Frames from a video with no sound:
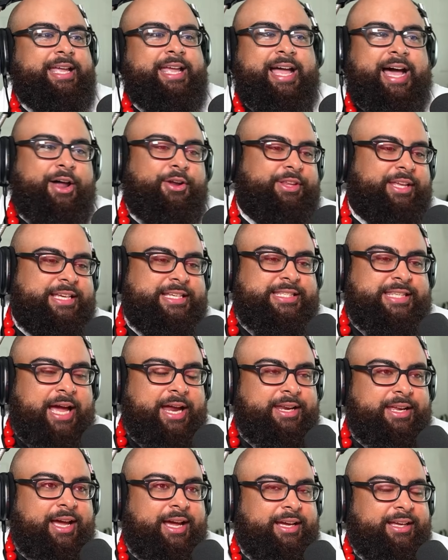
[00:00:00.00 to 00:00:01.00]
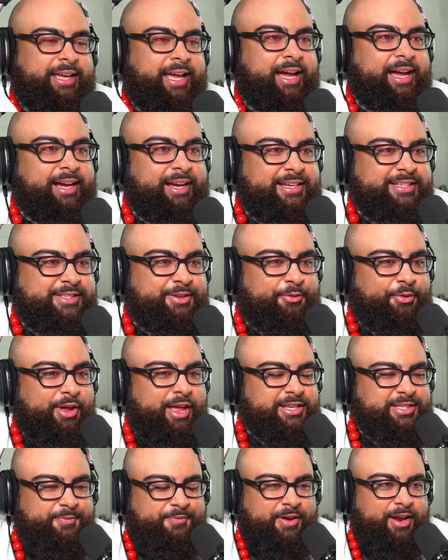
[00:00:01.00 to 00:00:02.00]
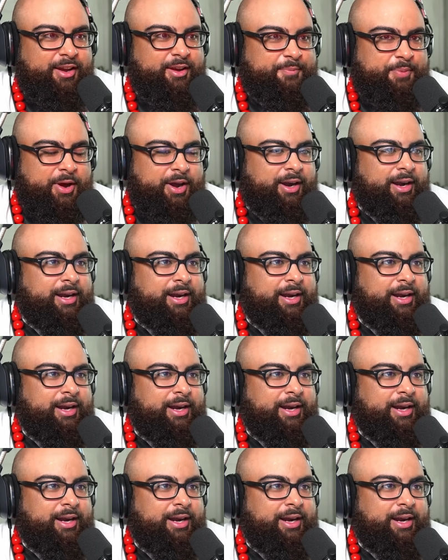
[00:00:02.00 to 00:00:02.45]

don't think he's dead yet. Yeah, because the world hasn't fallen apart.